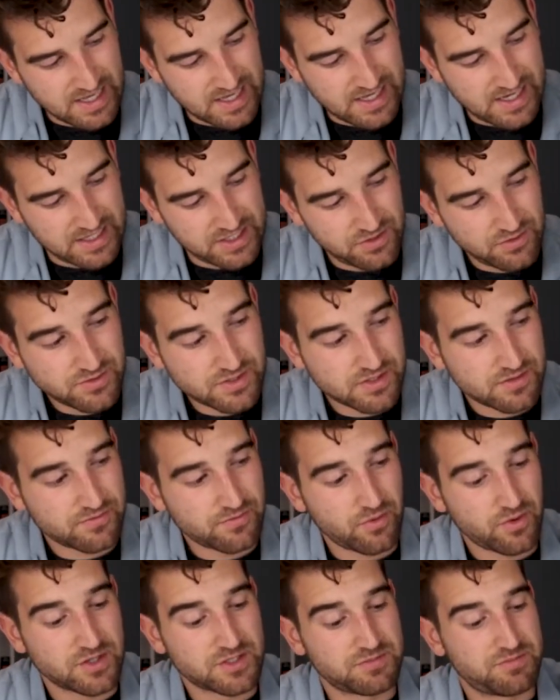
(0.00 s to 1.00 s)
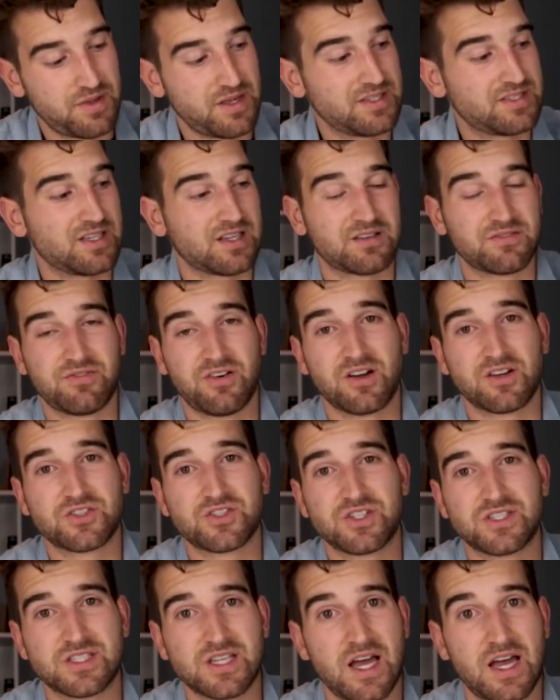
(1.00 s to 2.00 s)
I use it for its basic
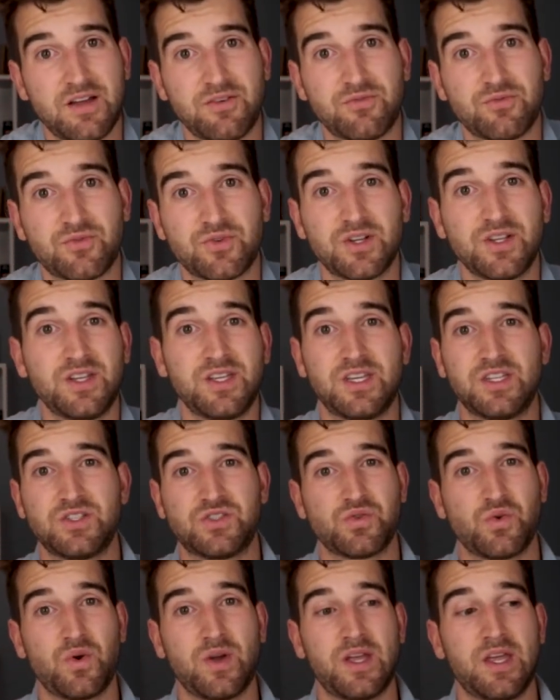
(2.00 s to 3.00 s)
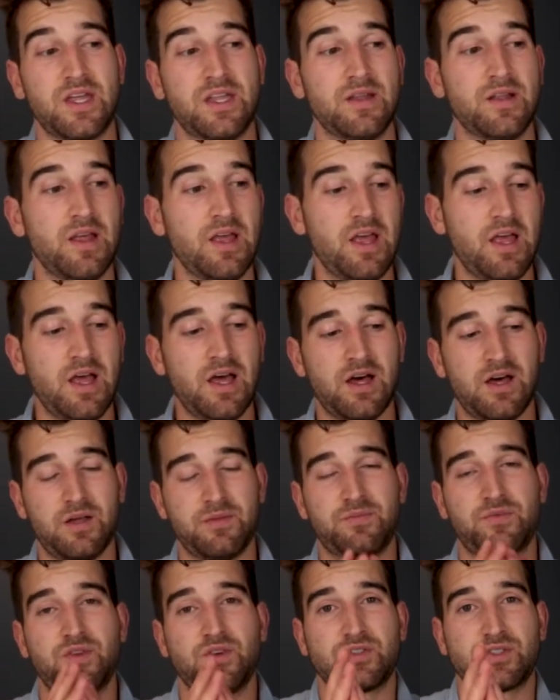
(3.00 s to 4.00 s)
functions. I really enjoy it.
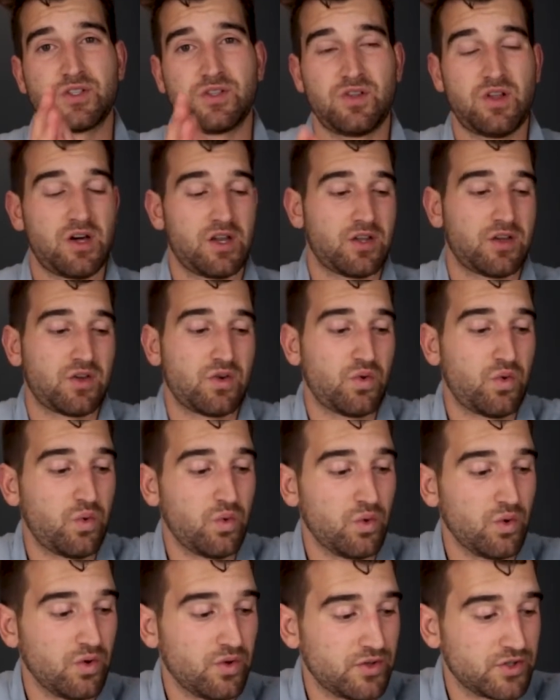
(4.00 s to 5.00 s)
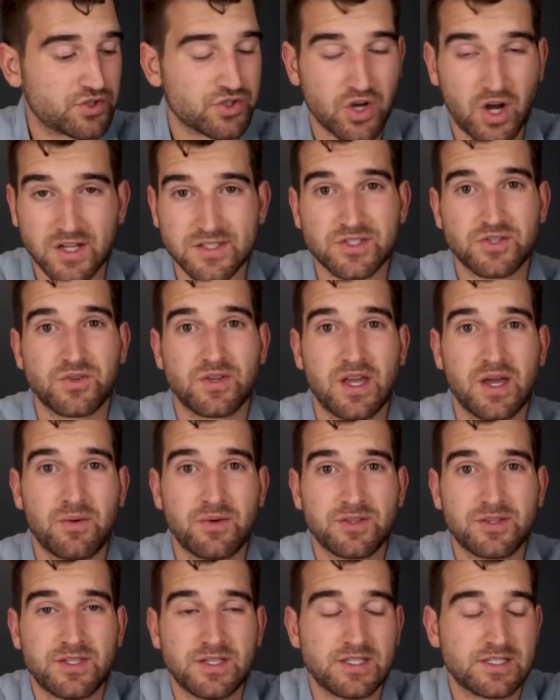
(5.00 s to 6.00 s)
There's a lot of cool shots you can get
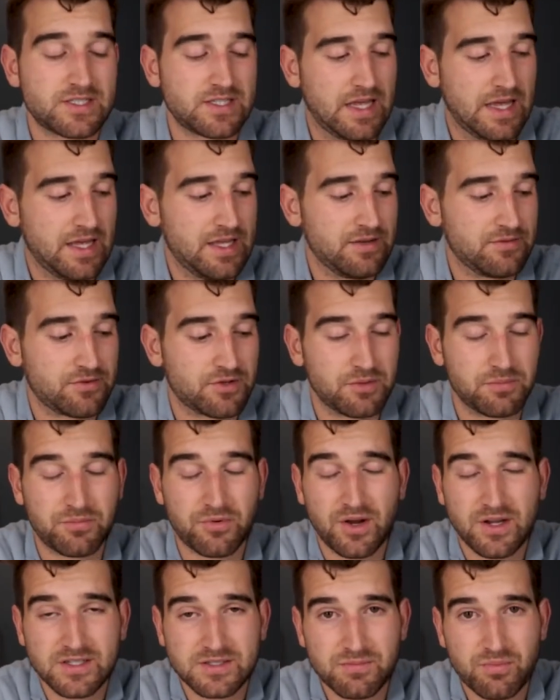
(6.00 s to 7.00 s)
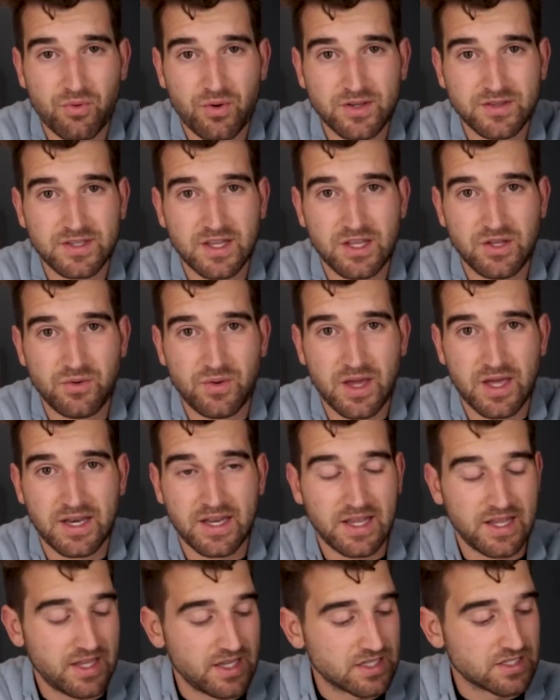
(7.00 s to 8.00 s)
with this, and for the price point that you
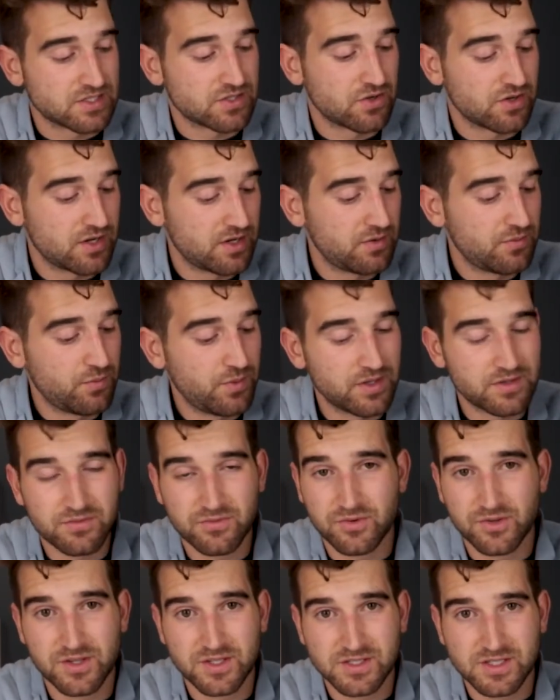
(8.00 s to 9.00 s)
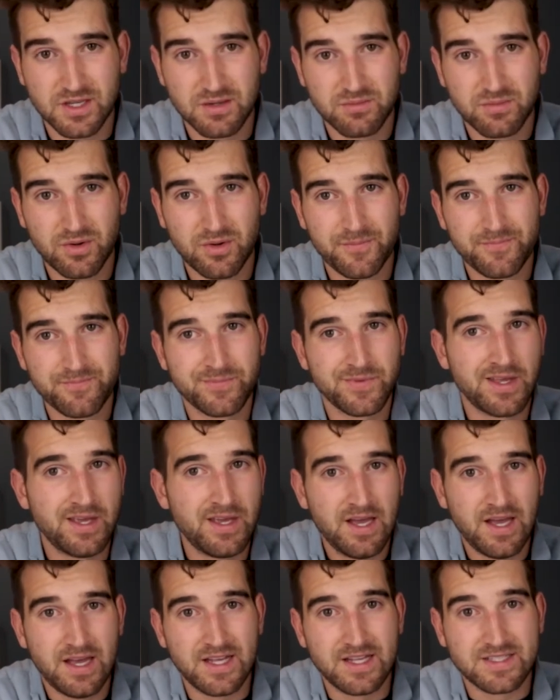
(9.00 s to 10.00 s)
get inserted with for this gimbal,
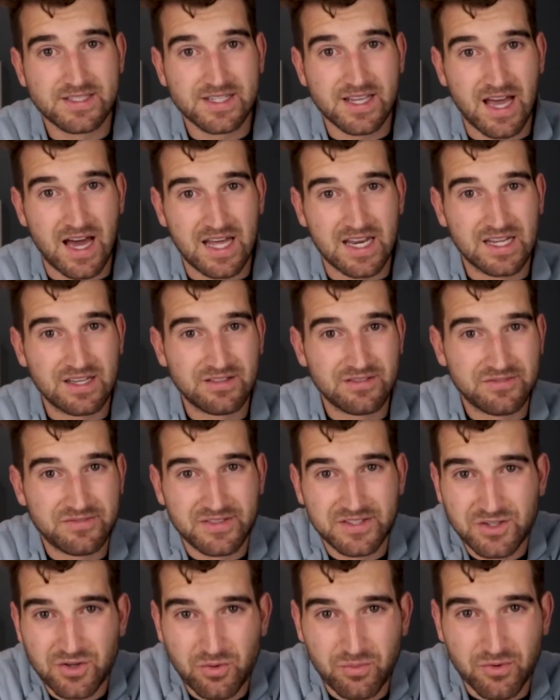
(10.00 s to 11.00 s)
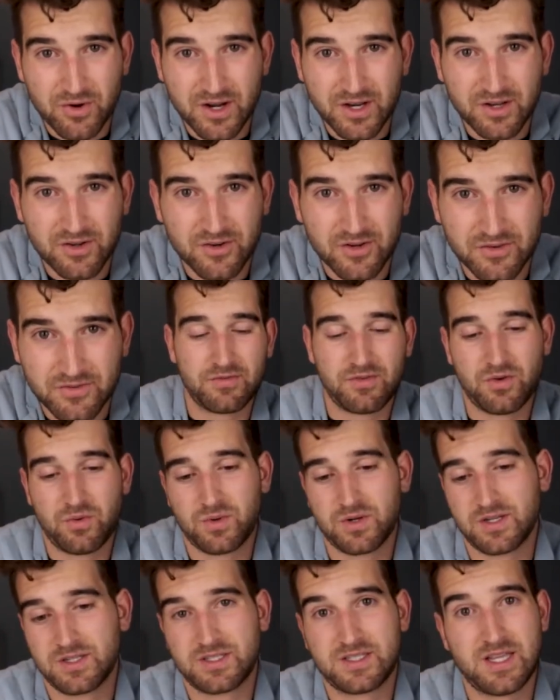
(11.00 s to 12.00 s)
it's kind of a no-brainer if you
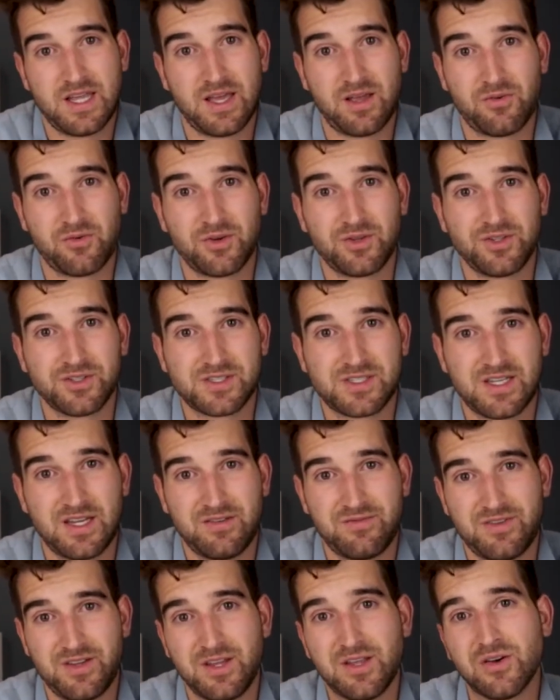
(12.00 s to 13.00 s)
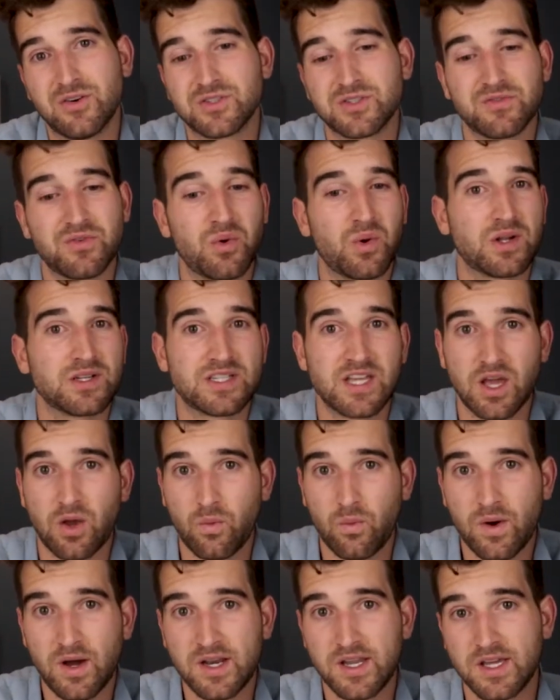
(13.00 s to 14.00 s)
want to take real estate videos, if you want to take
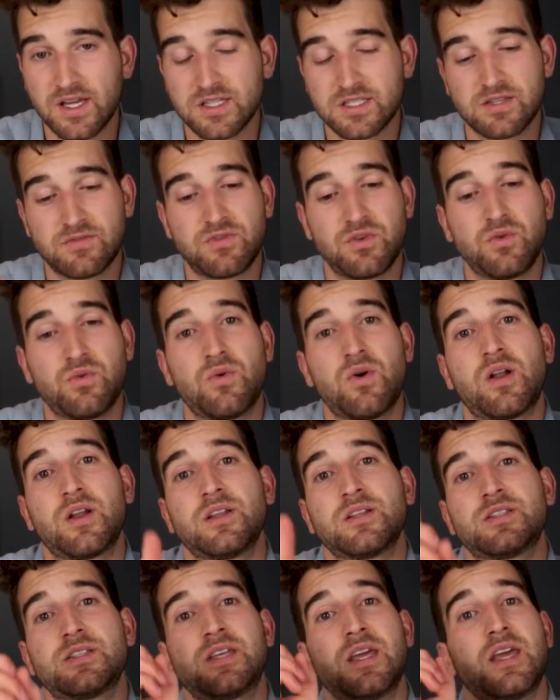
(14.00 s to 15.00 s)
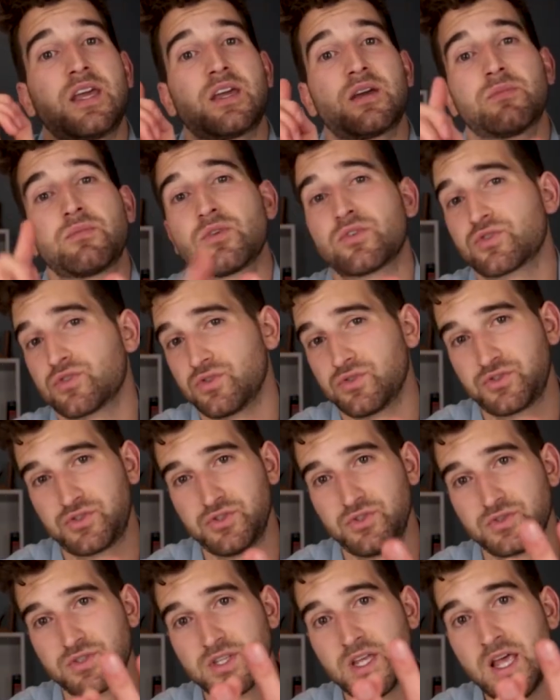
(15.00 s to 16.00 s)
weddings, if you want to take commercial
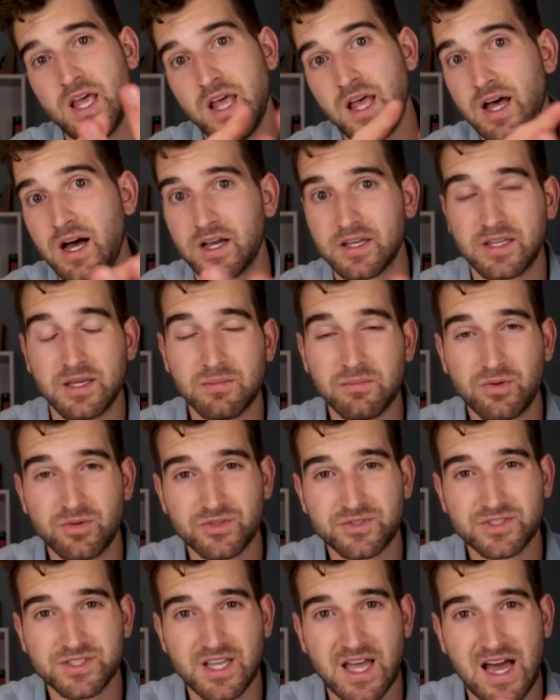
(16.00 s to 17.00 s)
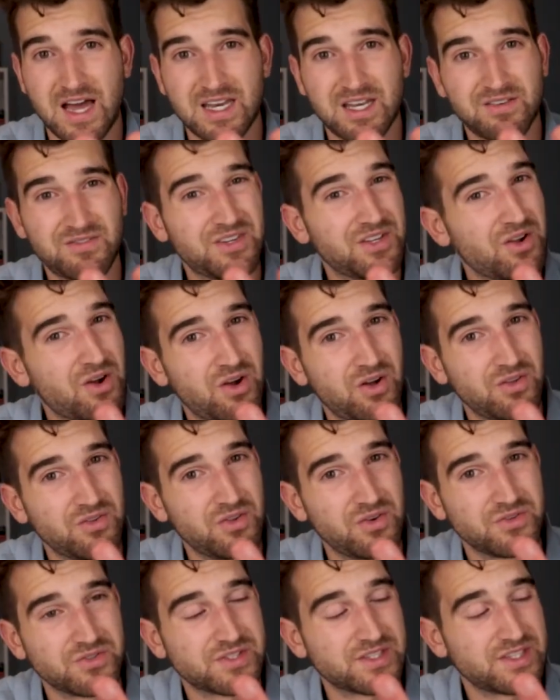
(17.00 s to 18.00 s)
shoots. A gimbal's kind of in all those